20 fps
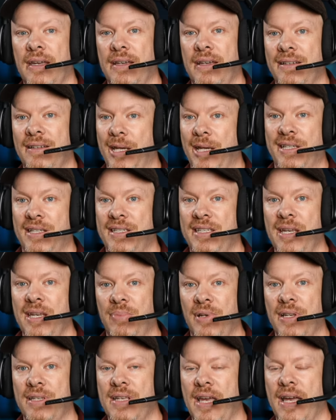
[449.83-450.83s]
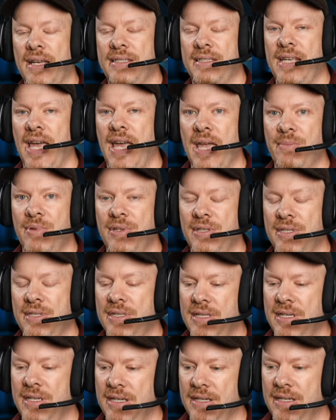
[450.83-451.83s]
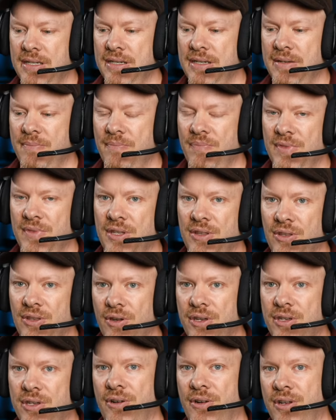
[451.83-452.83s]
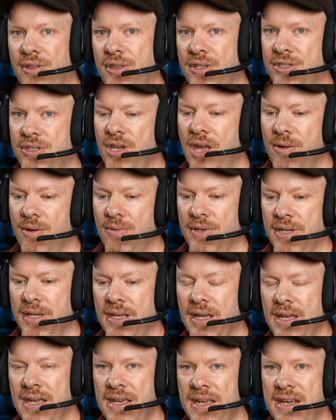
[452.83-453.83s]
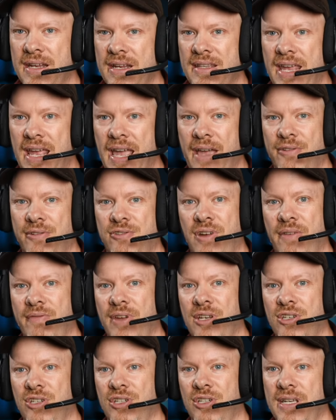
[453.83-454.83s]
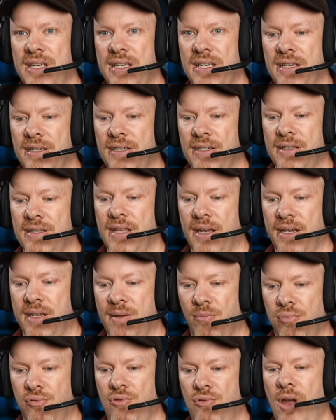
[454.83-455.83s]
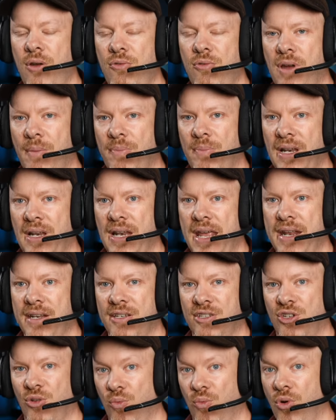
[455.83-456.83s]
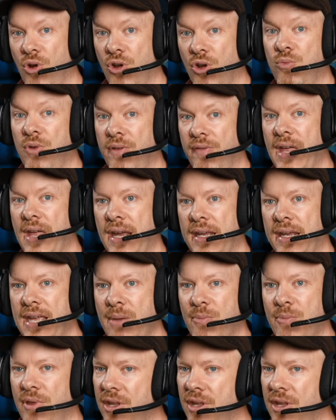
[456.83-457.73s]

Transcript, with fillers: It's as simple as that, same as the um, the Nikon and the Sony they have to have engineers that can program the lens to work with that camera.